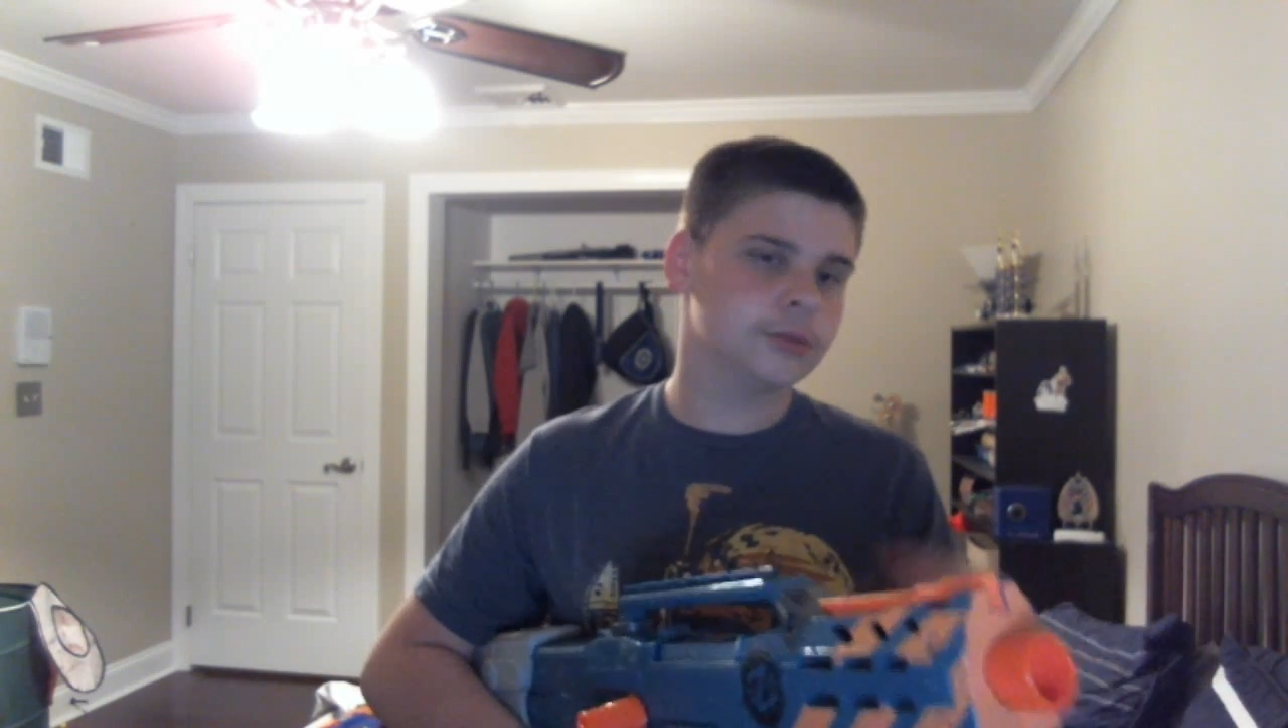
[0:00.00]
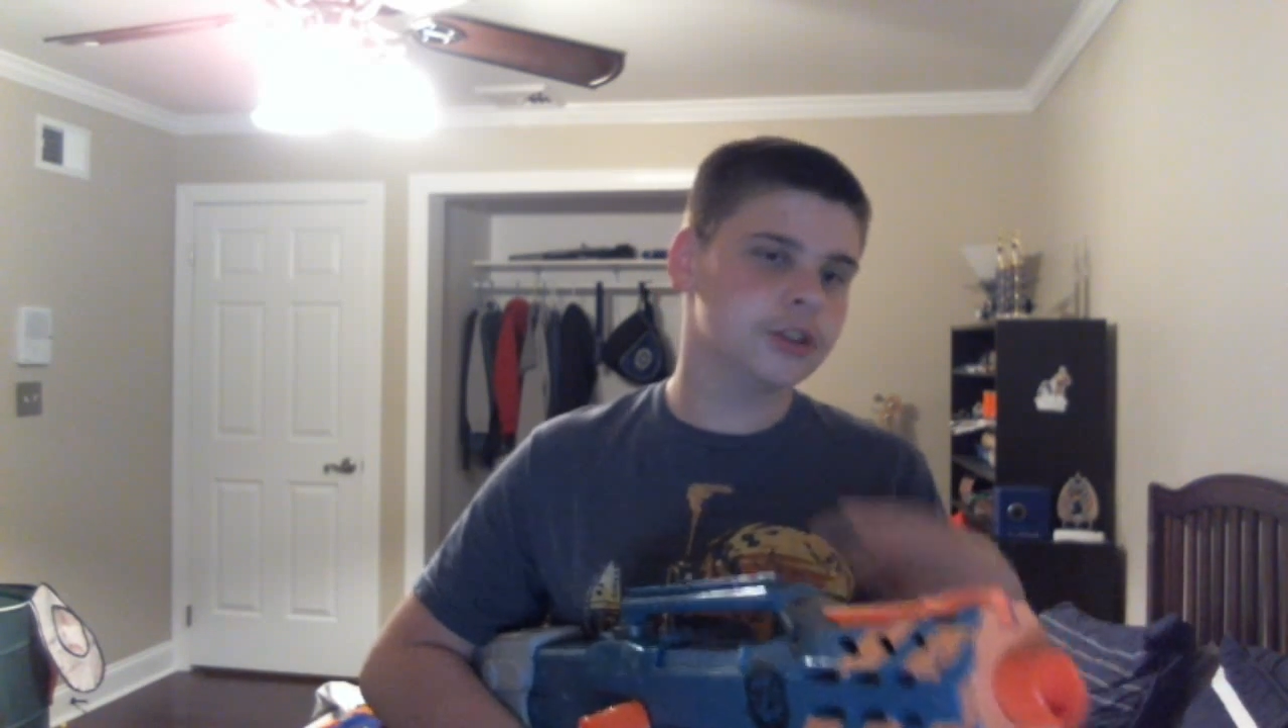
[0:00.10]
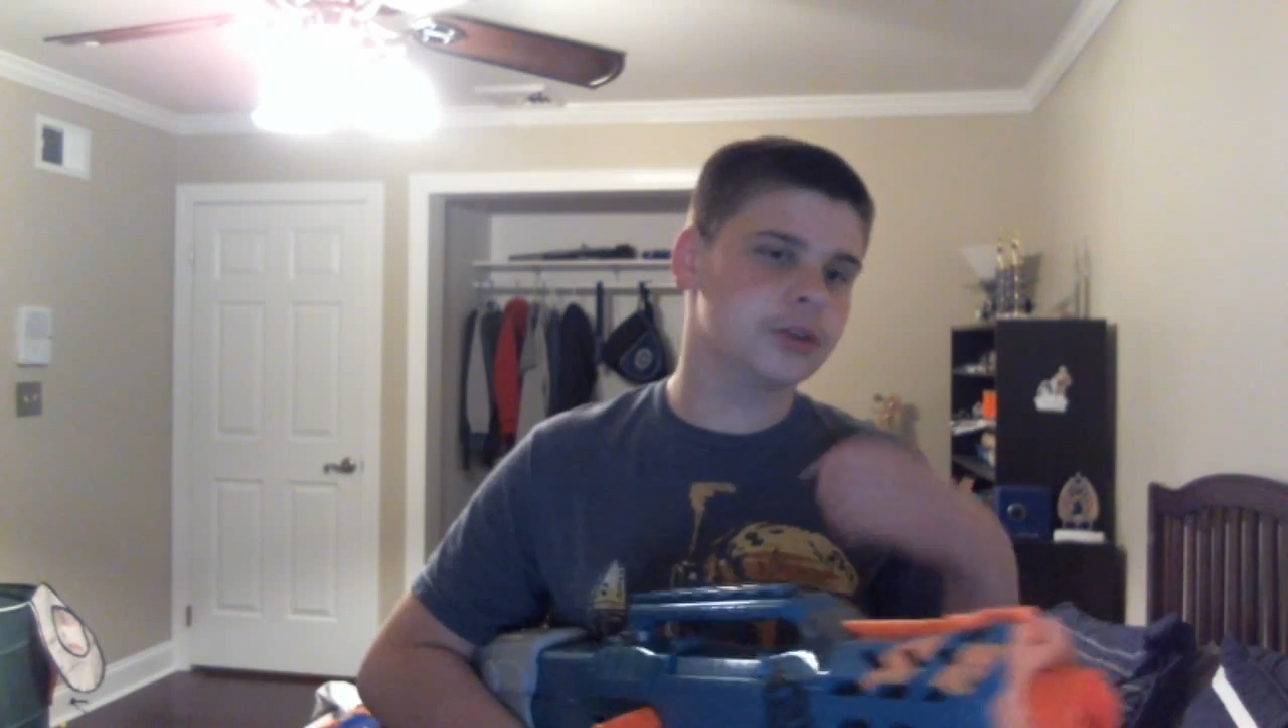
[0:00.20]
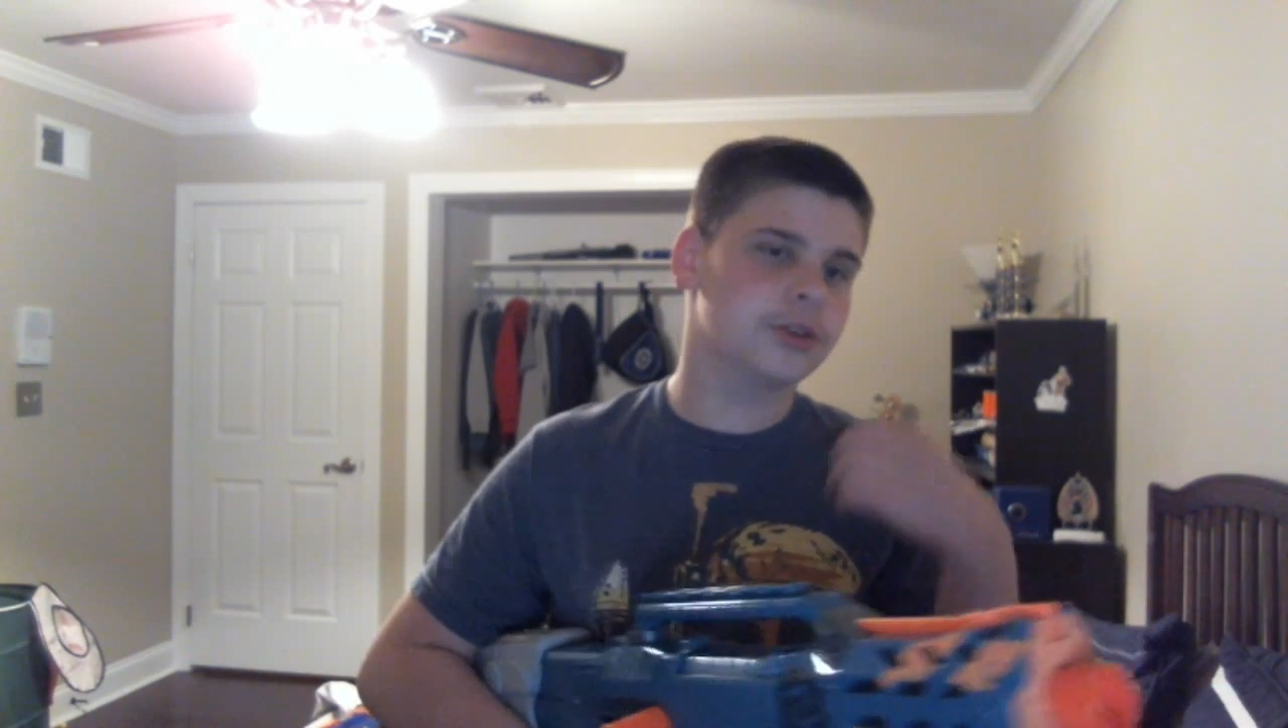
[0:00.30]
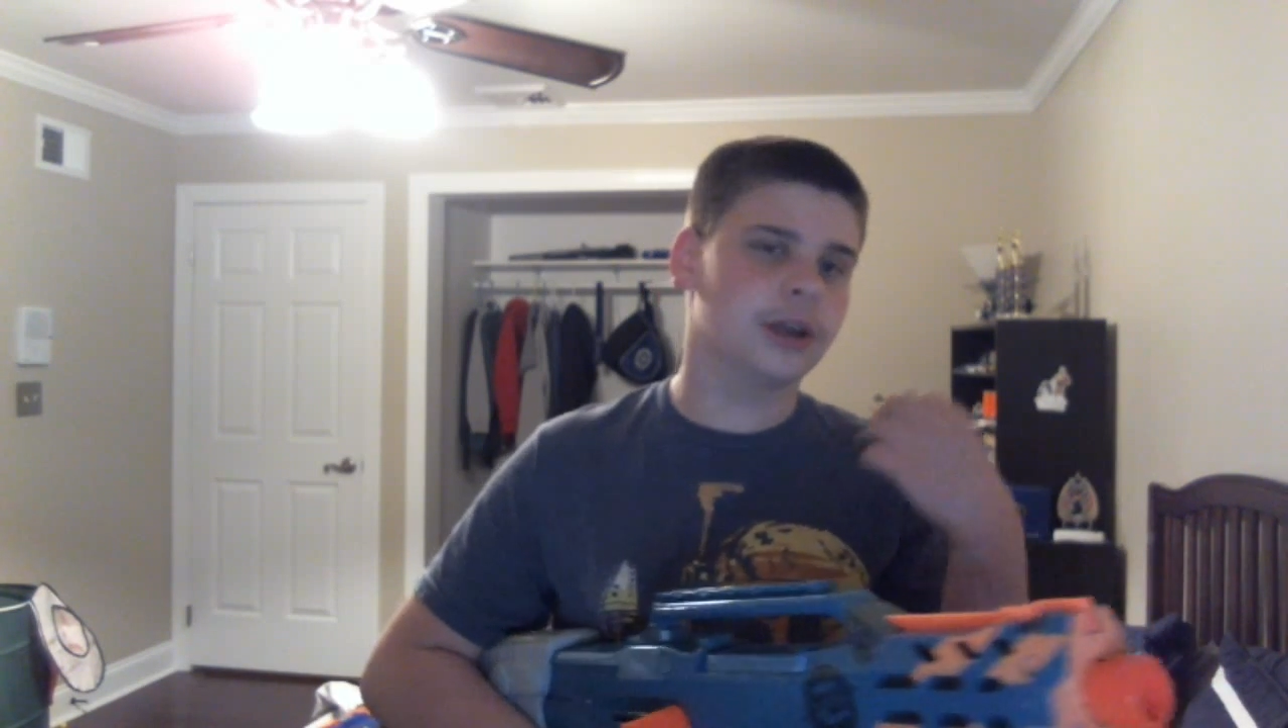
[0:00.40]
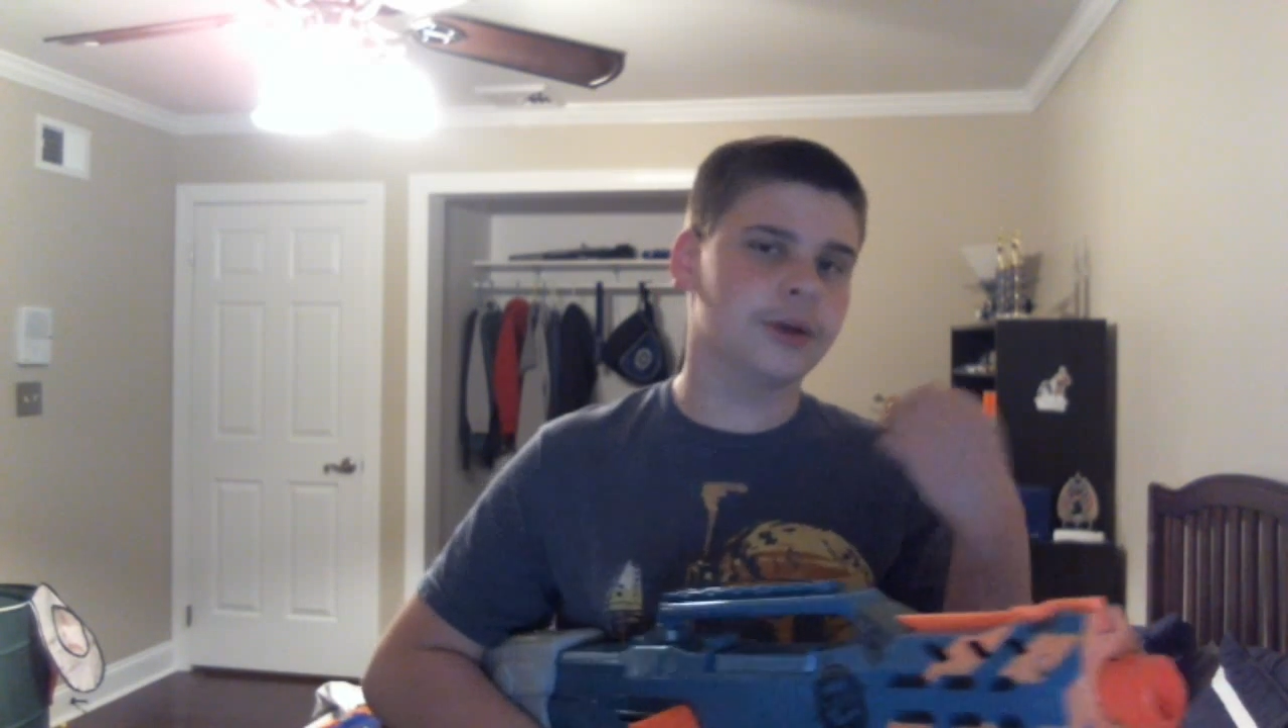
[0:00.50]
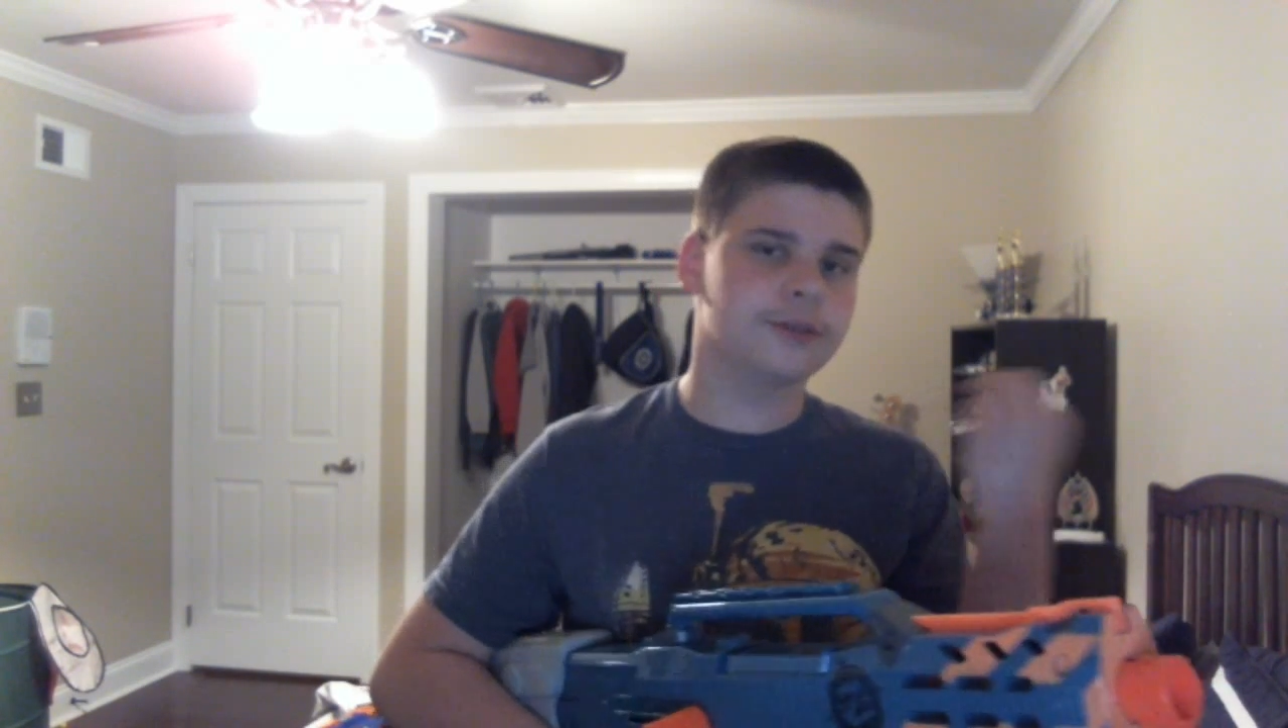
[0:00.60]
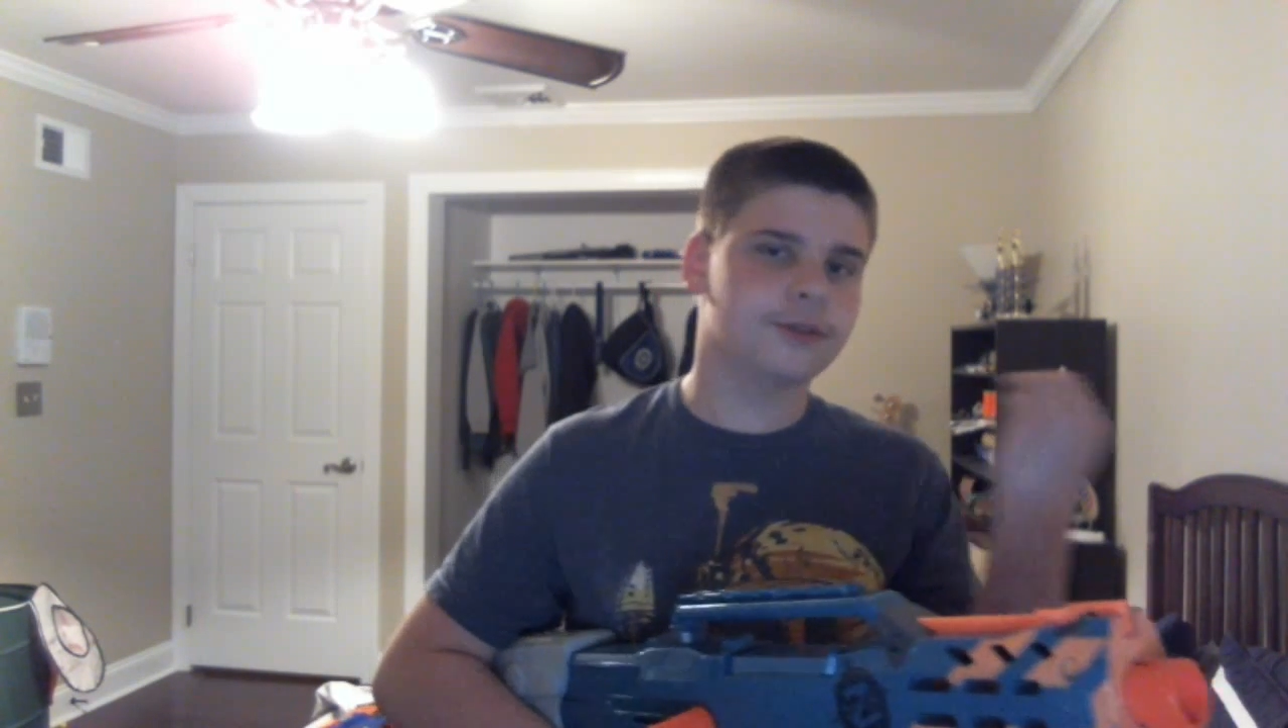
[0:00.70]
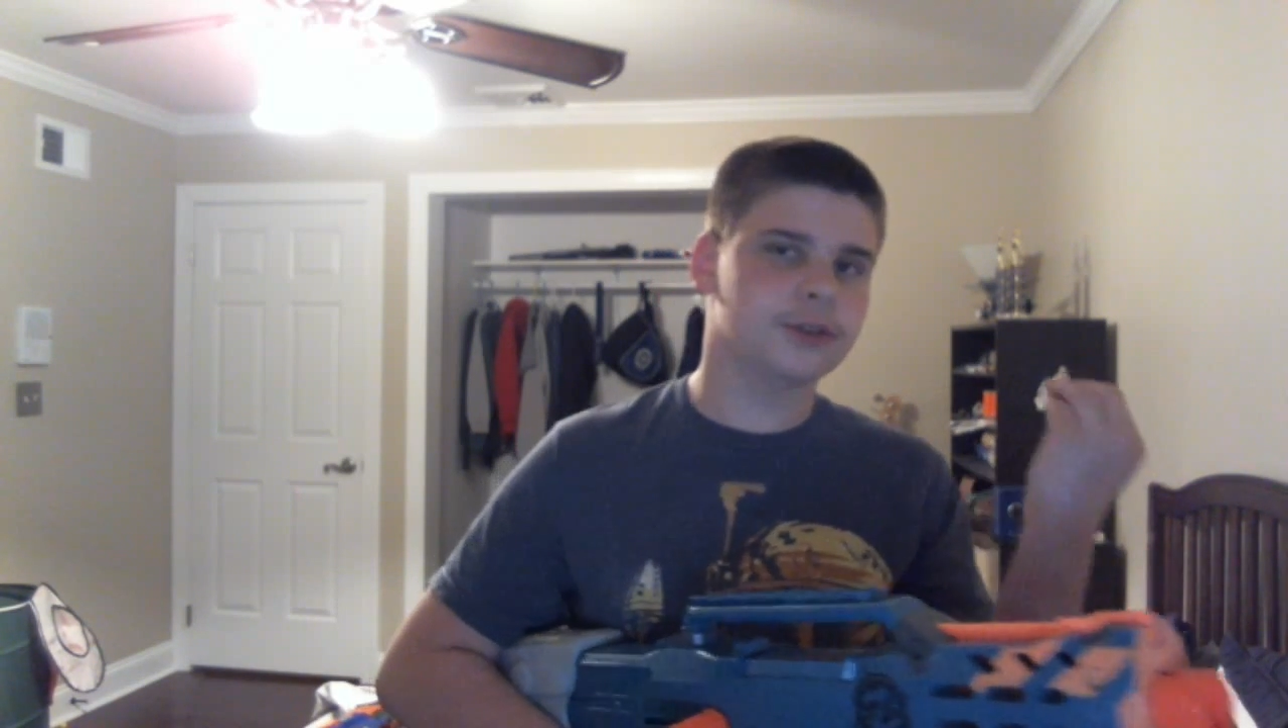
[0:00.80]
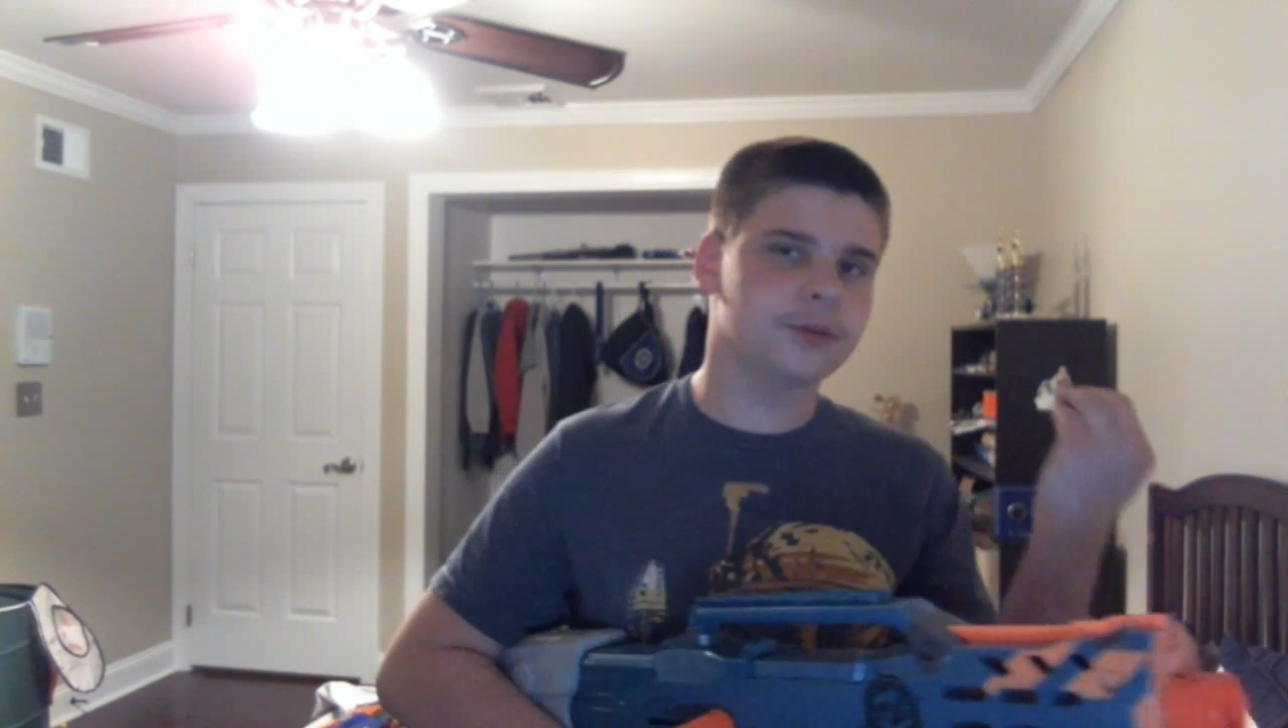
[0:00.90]
So I think I
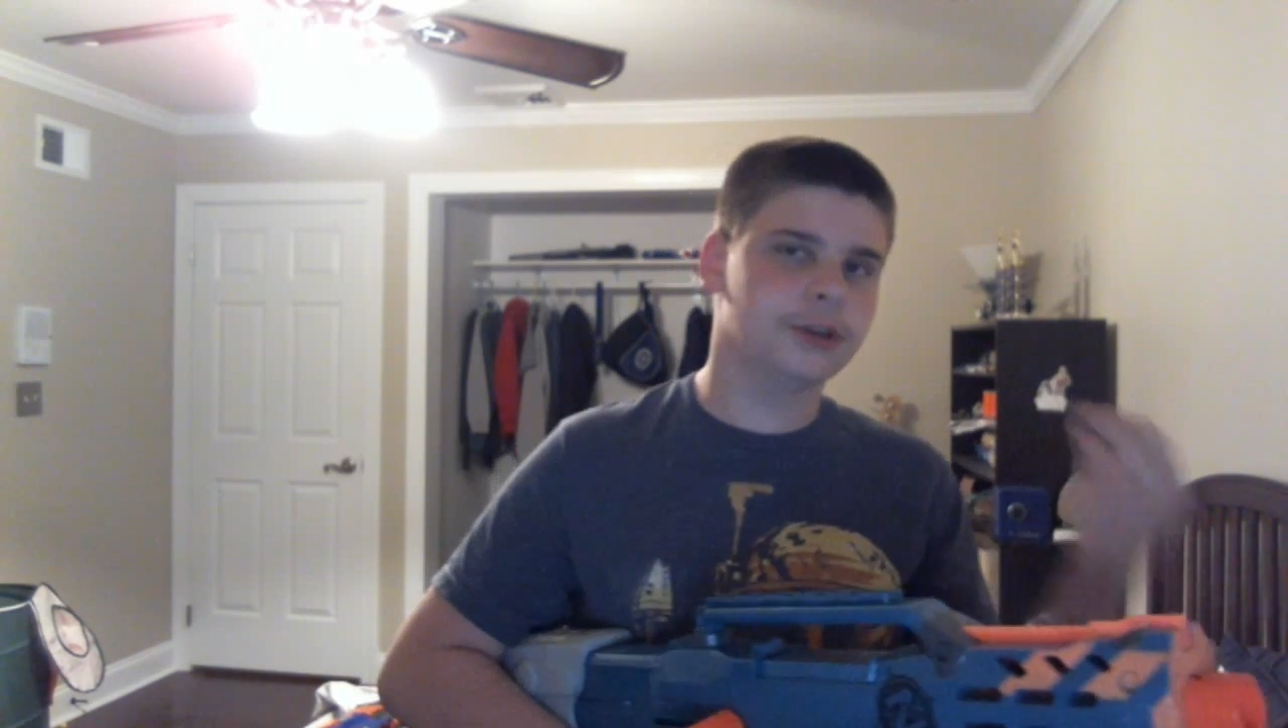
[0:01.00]
was the first